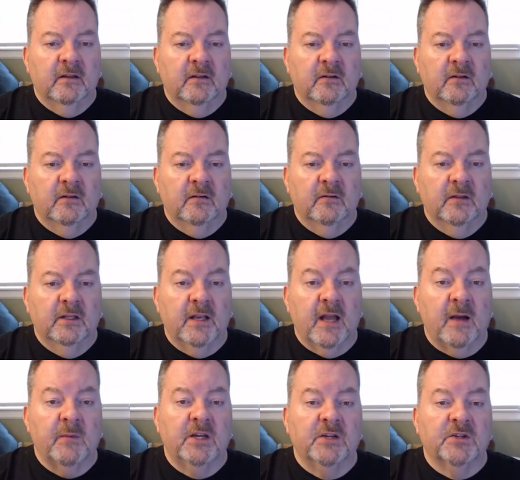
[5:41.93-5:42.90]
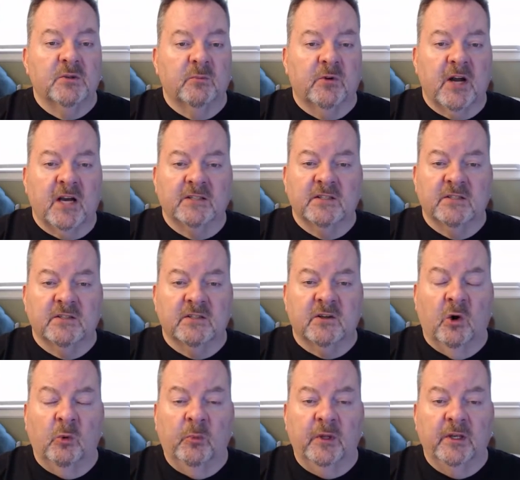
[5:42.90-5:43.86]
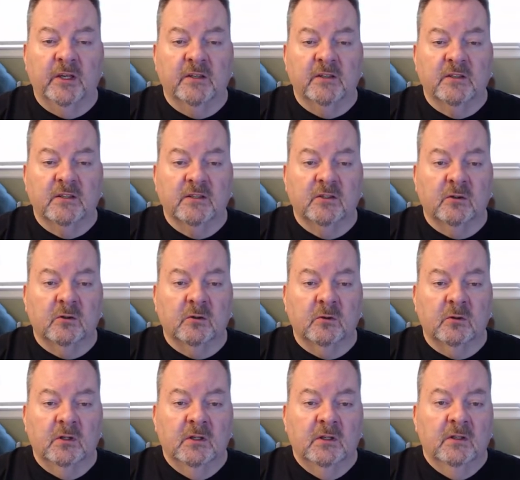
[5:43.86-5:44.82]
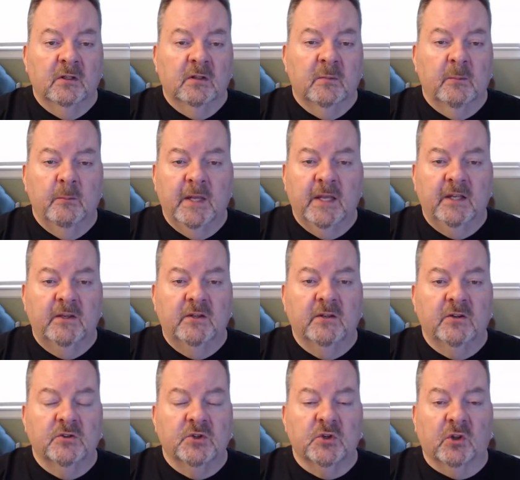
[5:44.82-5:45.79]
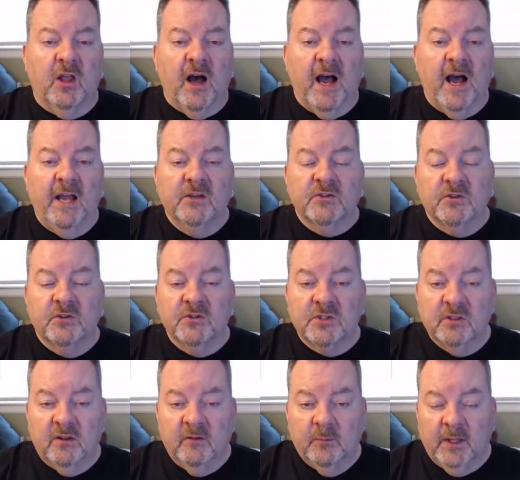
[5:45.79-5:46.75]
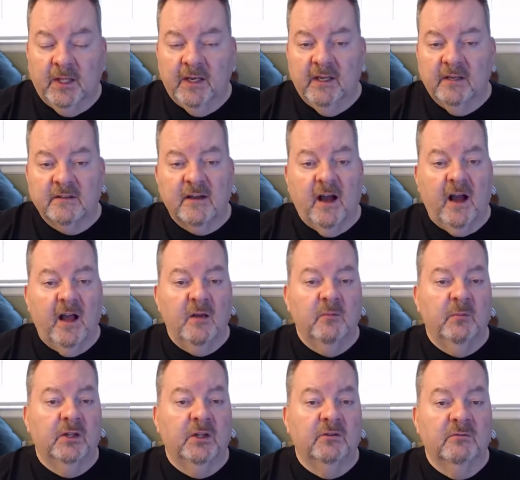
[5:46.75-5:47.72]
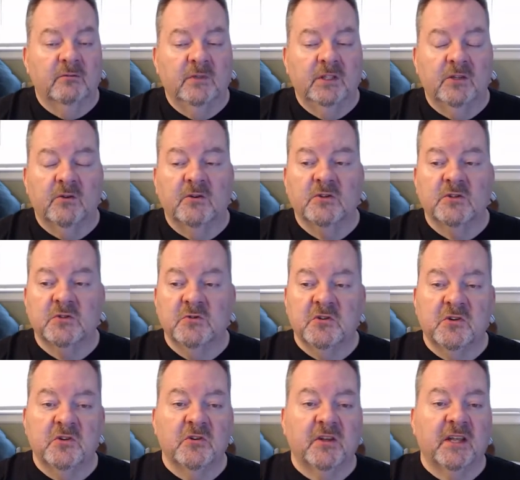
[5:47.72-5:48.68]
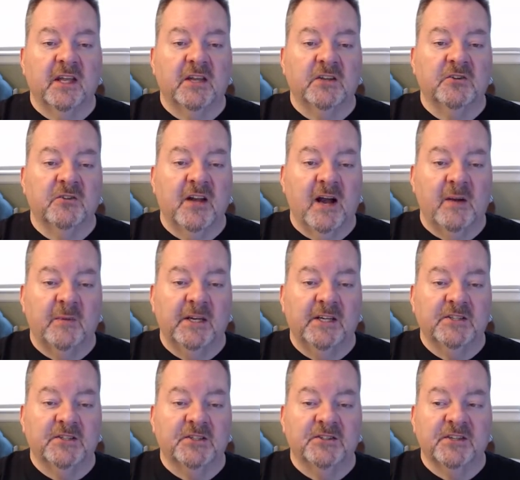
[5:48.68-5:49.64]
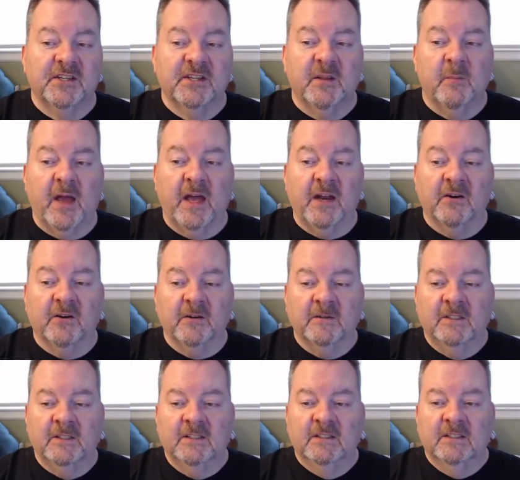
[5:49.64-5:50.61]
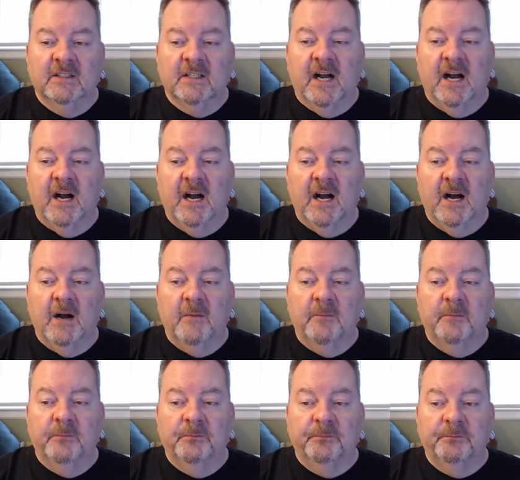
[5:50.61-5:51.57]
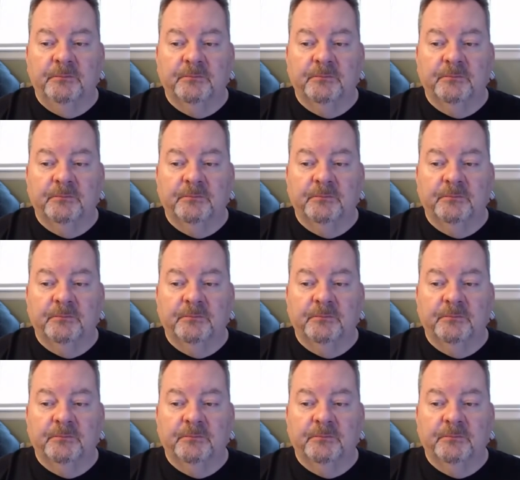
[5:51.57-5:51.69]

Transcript: nomination process is open until mid-July. So you still have plenty of time, but you know, the sooner you can get your nominations in, the better. So